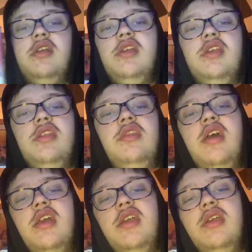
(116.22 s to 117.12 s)
he
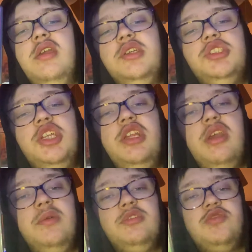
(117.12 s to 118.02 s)
they cheat
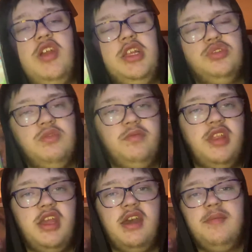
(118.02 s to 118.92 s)
comes friends with
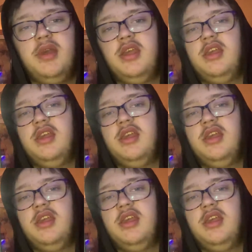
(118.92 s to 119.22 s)
them,